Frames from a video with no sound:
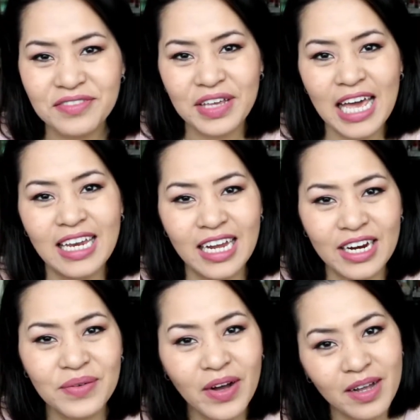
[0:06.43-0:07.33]
Miss VN
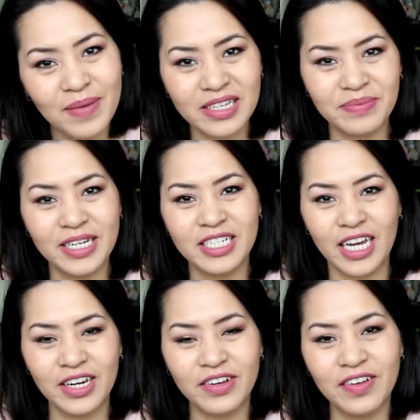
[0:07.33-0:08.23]
here. Welcome back to my
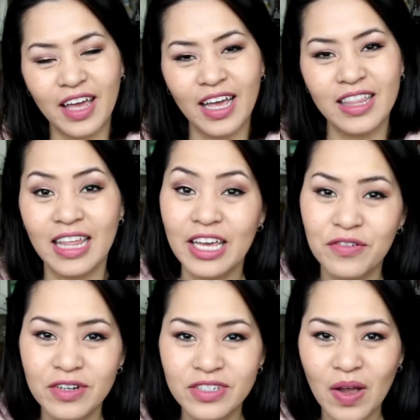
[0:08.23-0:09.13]
channel and thank
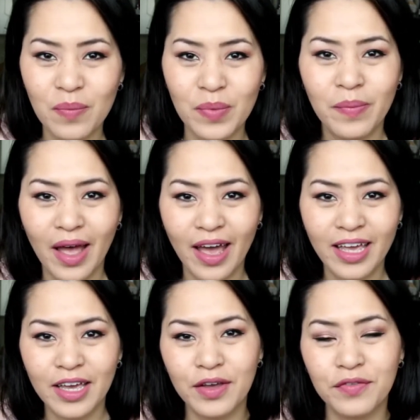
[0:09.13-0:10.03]
you for stopping by.
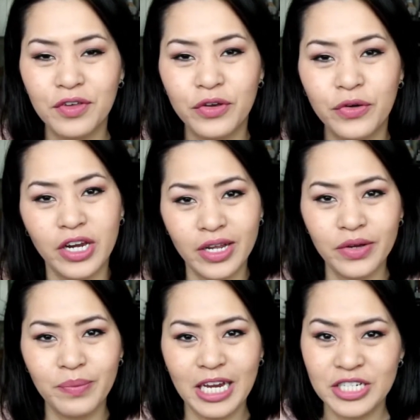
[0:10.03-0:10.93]
If you are
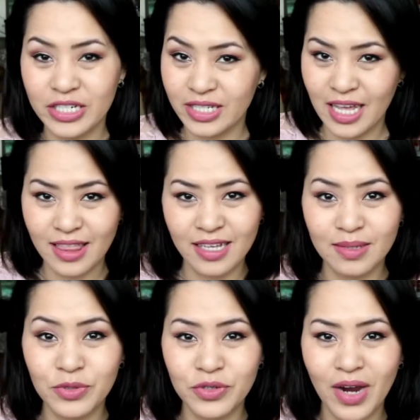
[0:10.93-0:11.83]
new, make sure to hit that
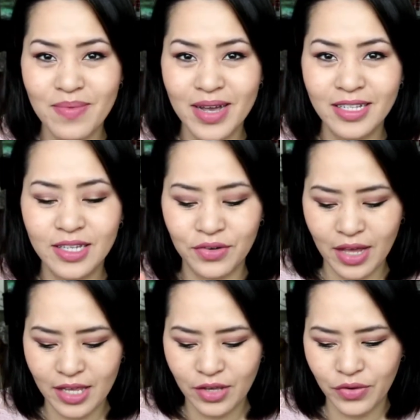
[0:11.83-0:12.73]
subscribe button so
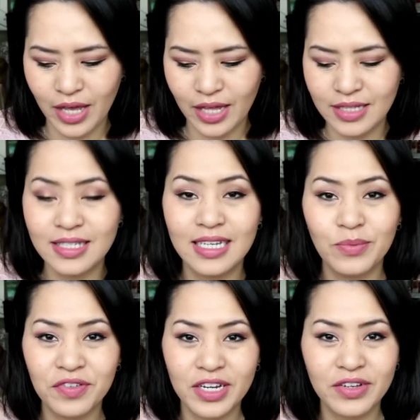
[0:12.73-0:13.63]
that you can see
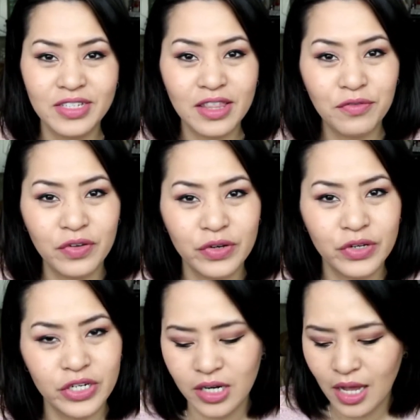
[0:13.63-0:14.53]
more videos in the
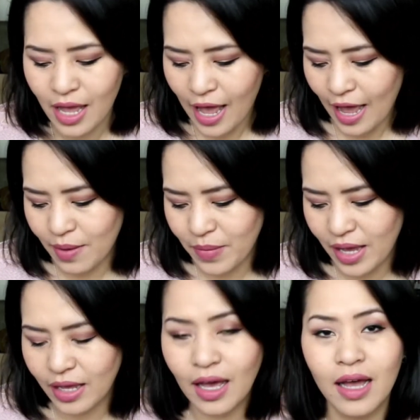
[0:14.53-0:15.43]
future. I
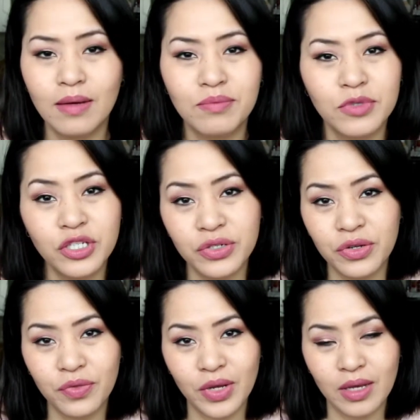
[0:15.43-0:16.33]
make 2
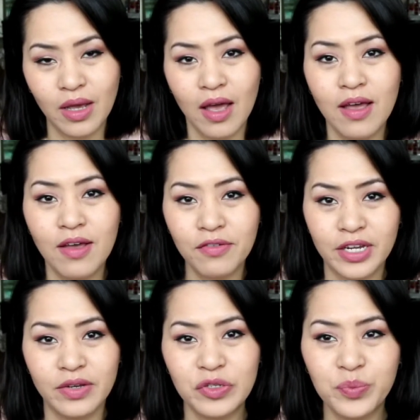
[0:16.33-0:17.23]
to 3
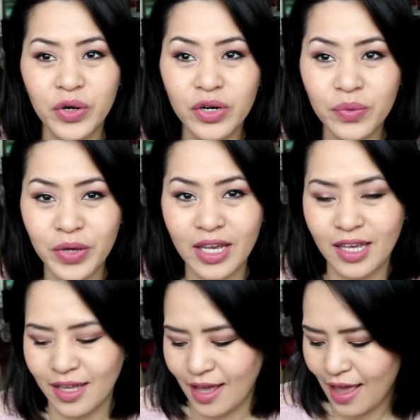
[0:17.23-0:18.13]
videos per week.